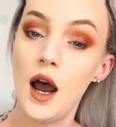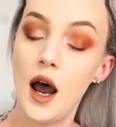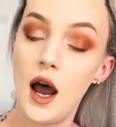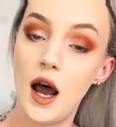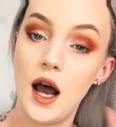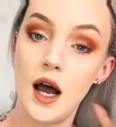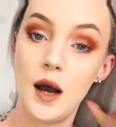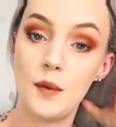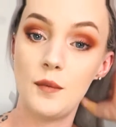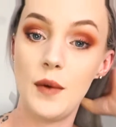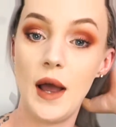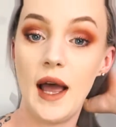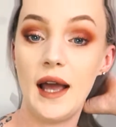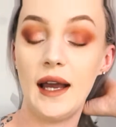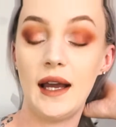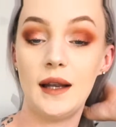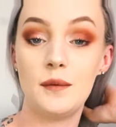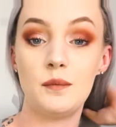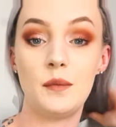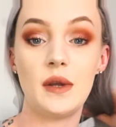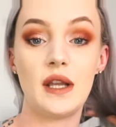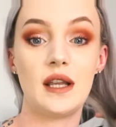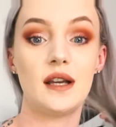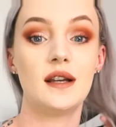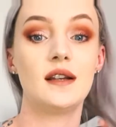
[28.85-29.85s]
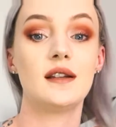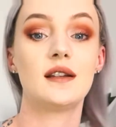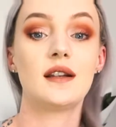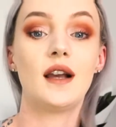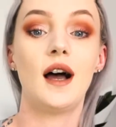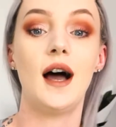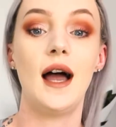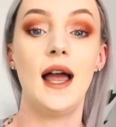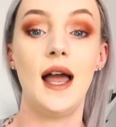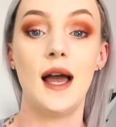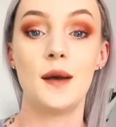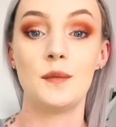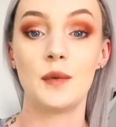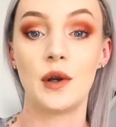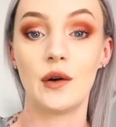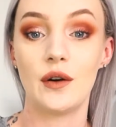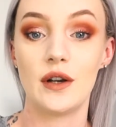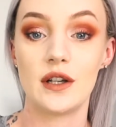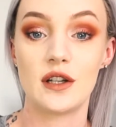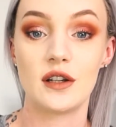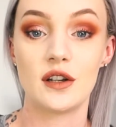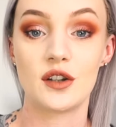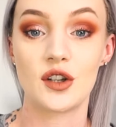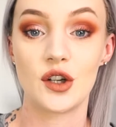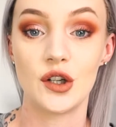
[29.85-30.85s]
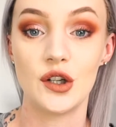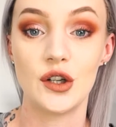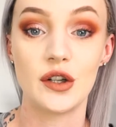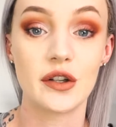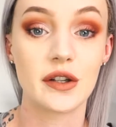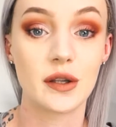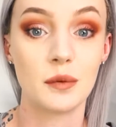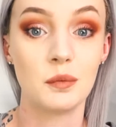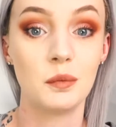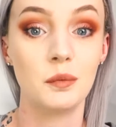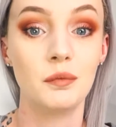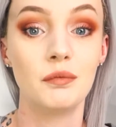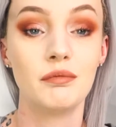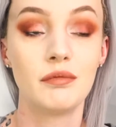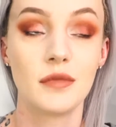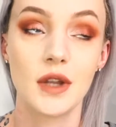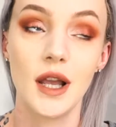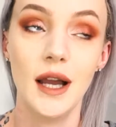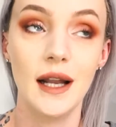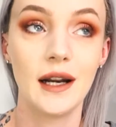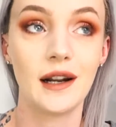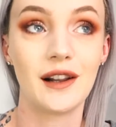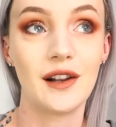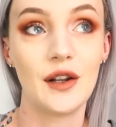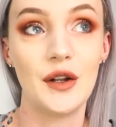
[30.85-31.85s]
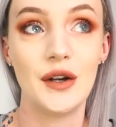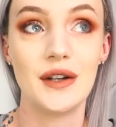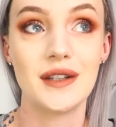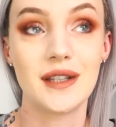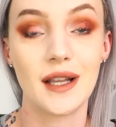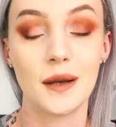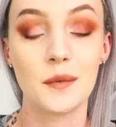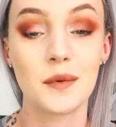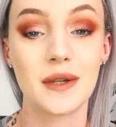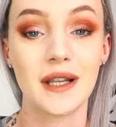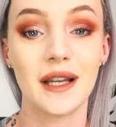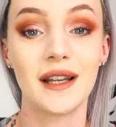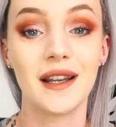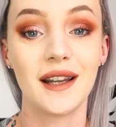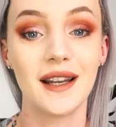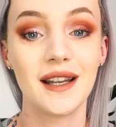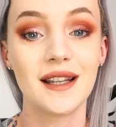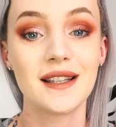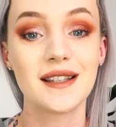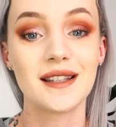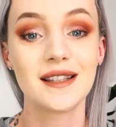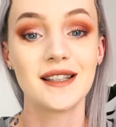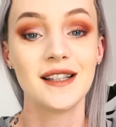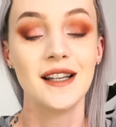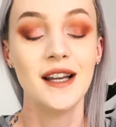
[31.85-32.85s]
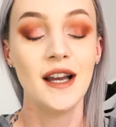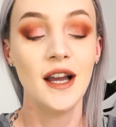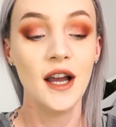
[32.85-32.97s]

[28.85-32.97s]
and because I am going to show you some kind of close-ups, I guess.